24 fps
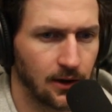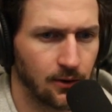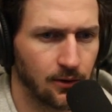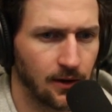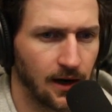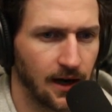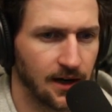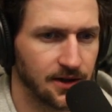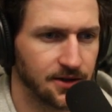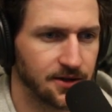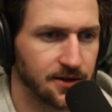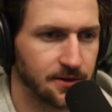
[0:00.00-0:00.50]

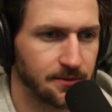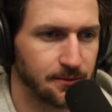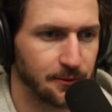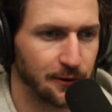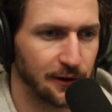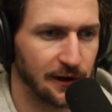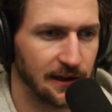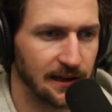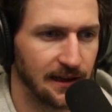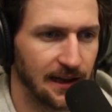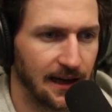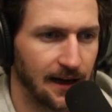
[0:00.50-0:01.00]
crash is
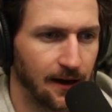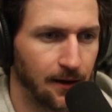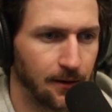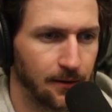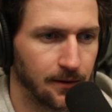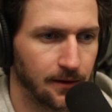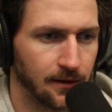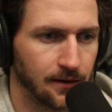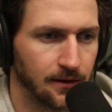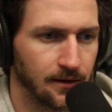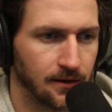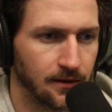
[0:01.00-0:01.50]
pretty
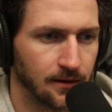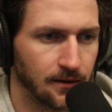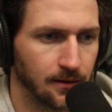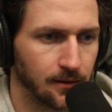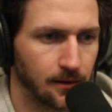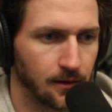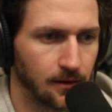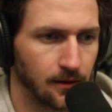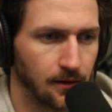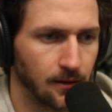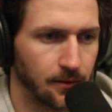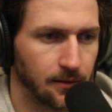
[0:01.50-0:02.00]
loud. I'm
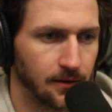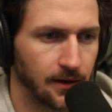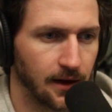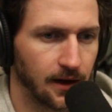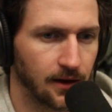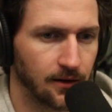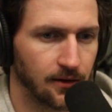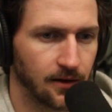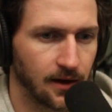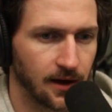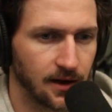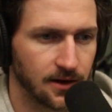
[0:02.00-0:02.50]
going to lower that
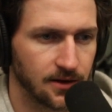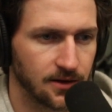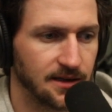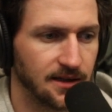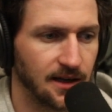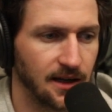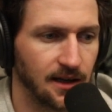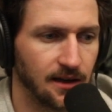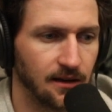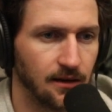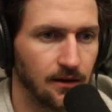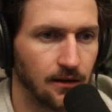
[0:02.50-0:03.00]
crash. Let's
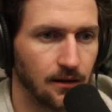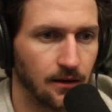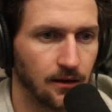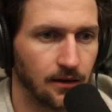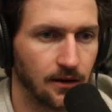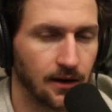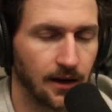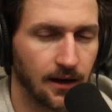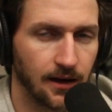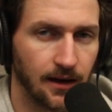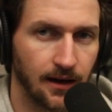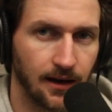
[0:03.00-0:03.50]
take a
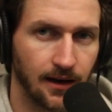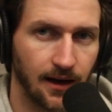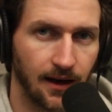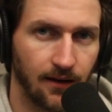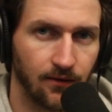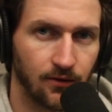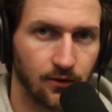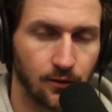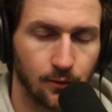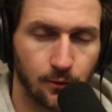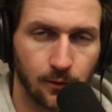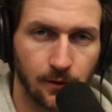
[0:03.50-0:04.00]
look at,
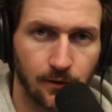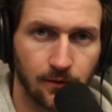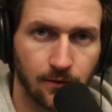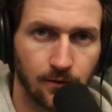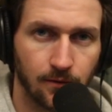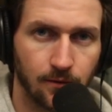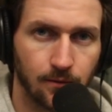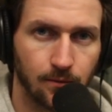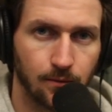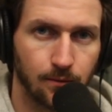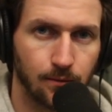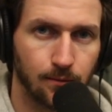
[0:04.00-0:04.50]
after
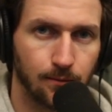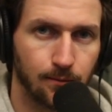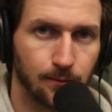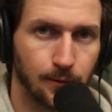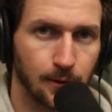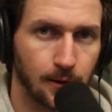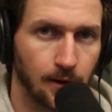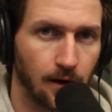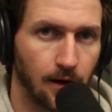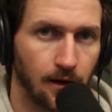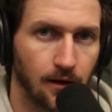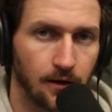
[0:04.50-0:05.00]
we've
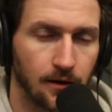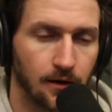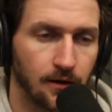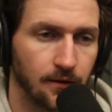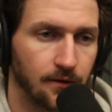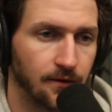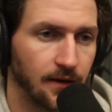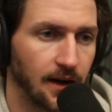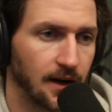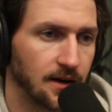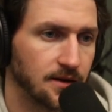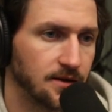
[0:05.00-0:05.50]
put all our
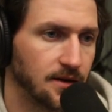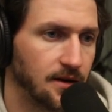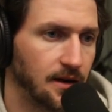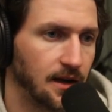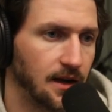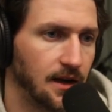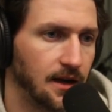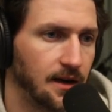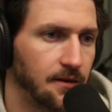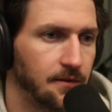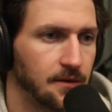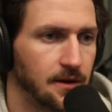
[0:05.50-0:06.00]
effects on
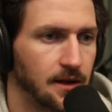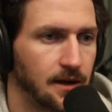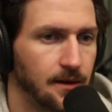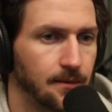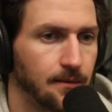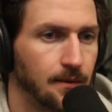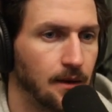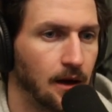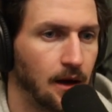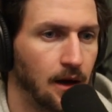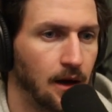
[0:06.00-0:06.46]
it and everything,